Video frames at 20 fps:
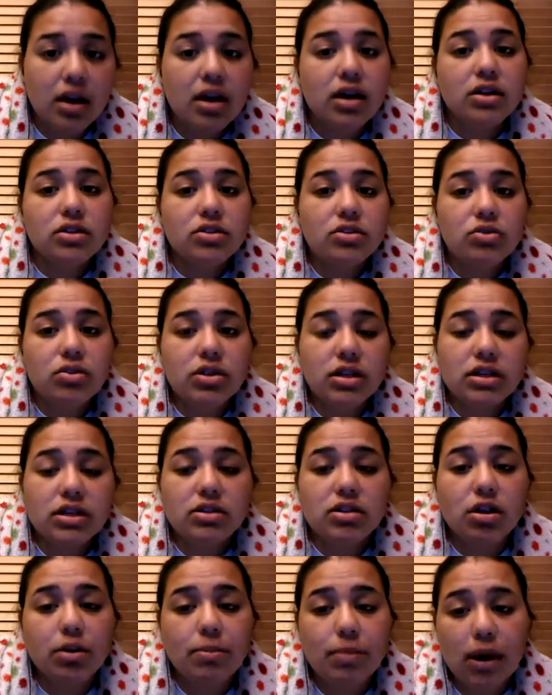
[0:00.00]

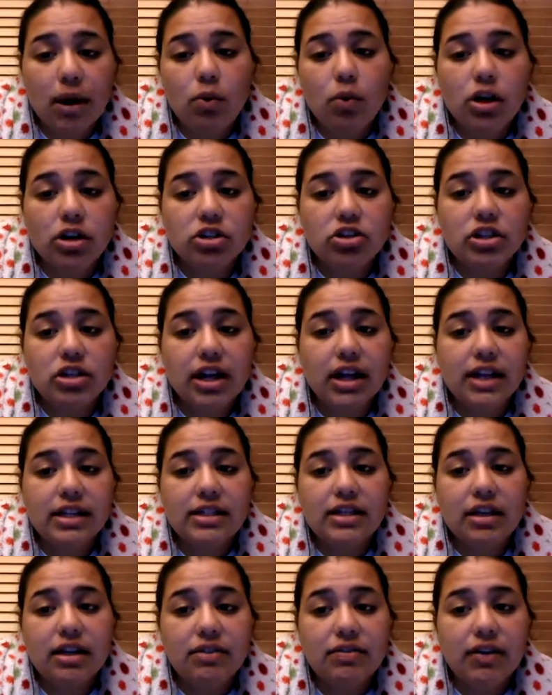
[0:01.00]
Students learn by watching and
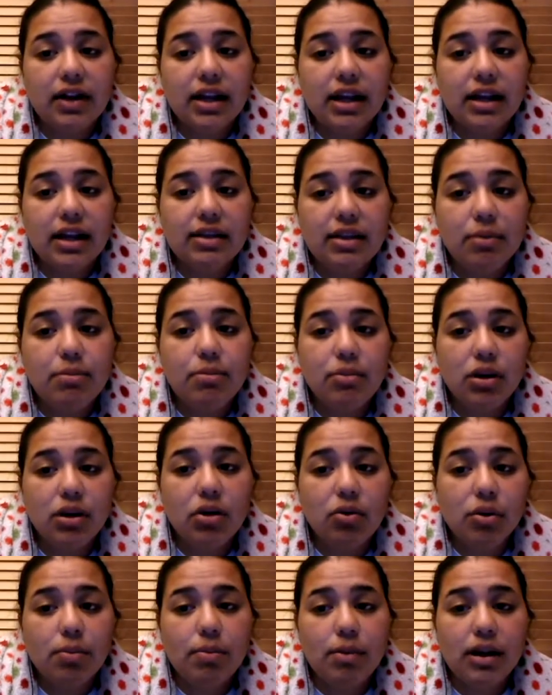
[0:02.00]
identifying and then
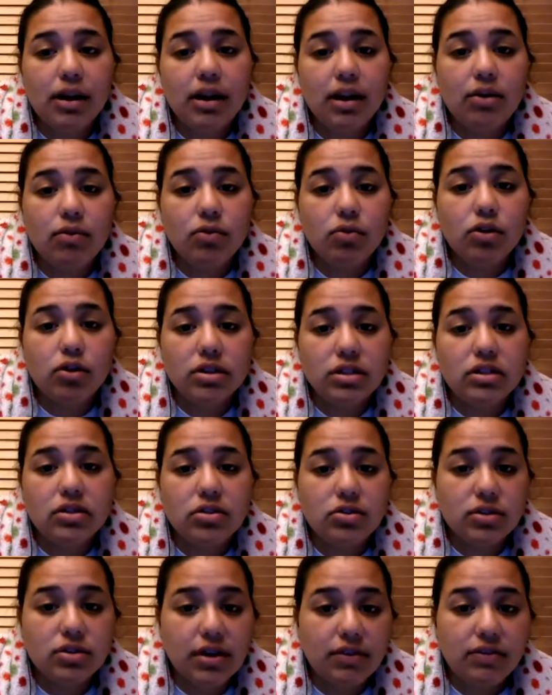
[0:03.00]
putting repetitive words
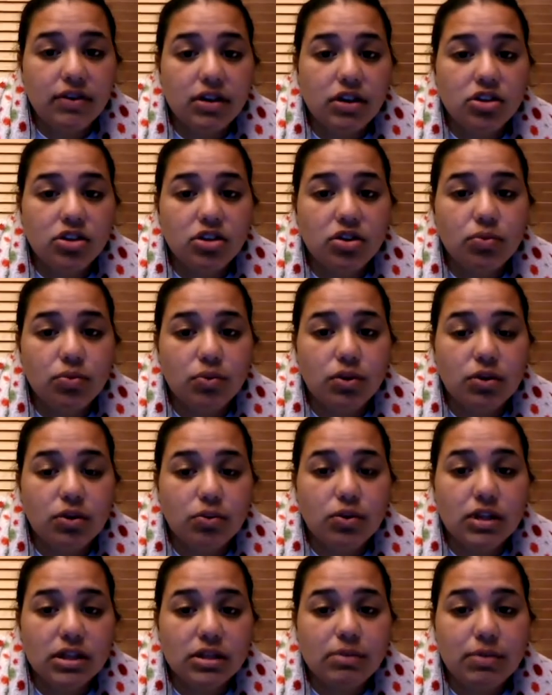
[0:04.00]
into definition with
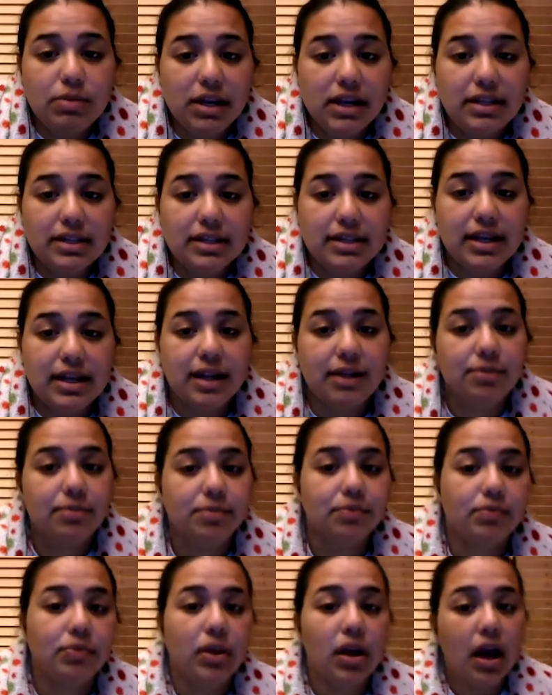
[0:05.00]
what is being said.
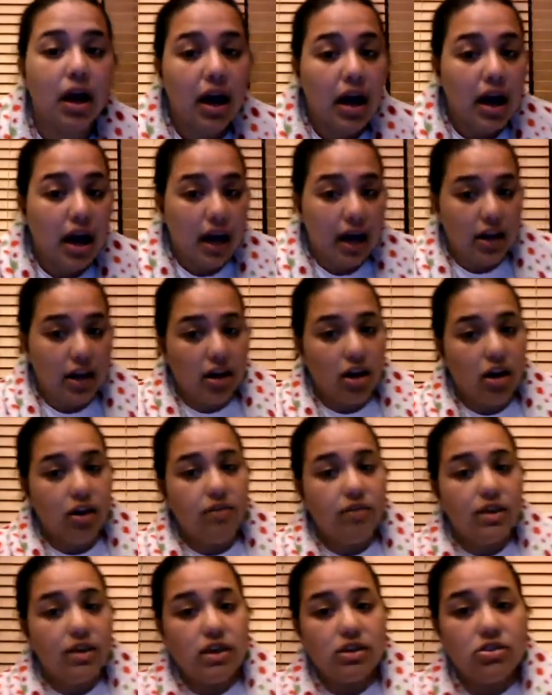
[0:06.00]
In all
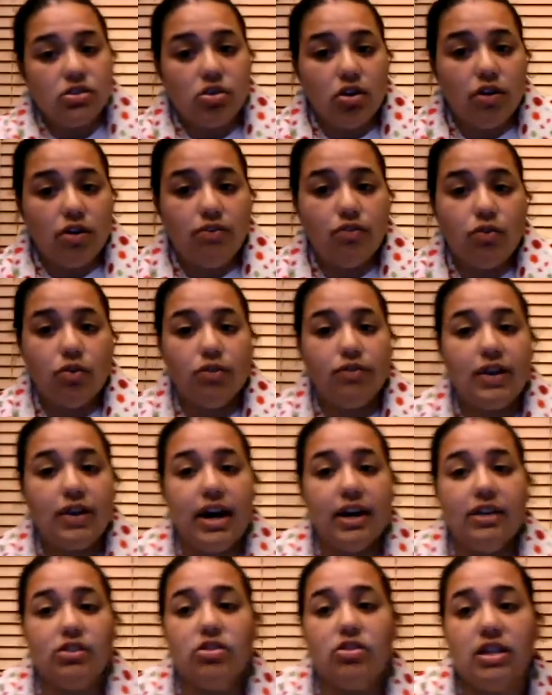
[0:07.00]
of this, there are 4
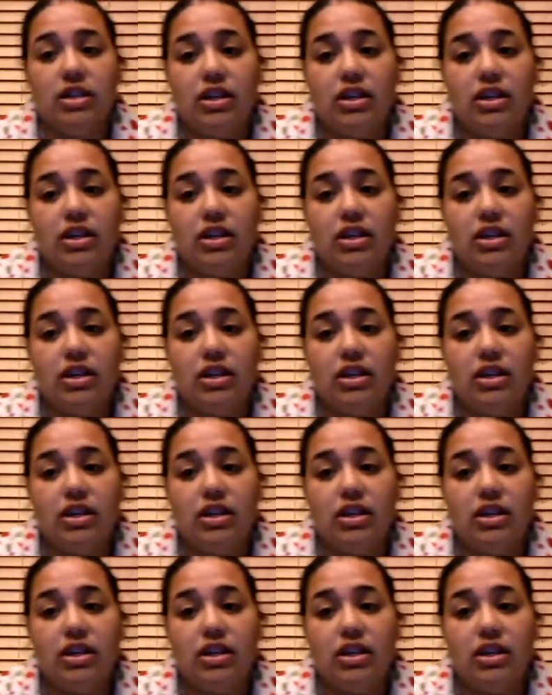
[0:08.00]
factors that